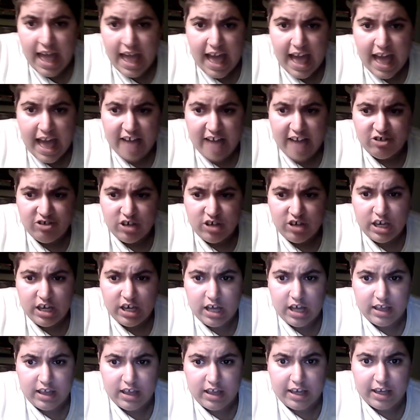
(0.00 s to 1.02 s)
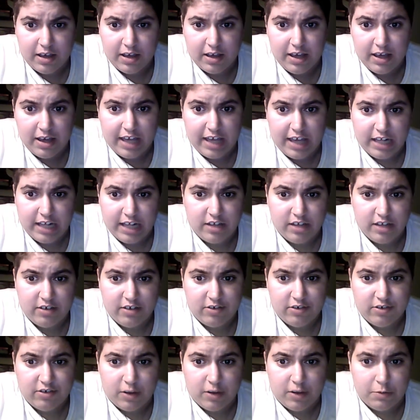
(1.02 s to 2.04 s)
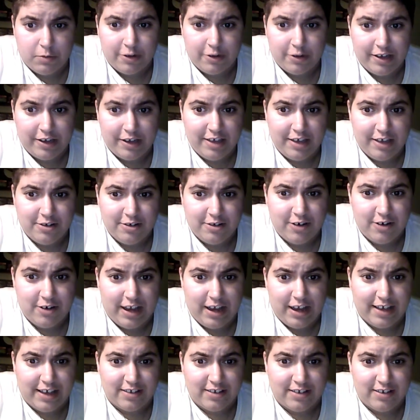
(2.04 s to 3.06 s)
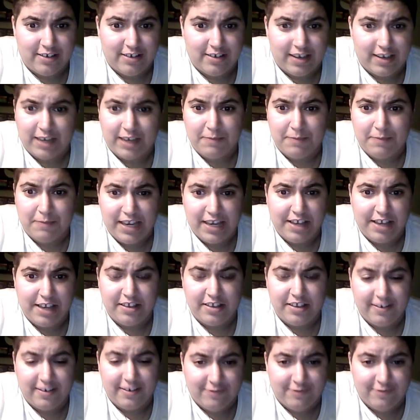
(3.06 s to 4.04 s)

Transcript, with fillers: actually, uh, like, getting this Tumblr together and, like, making these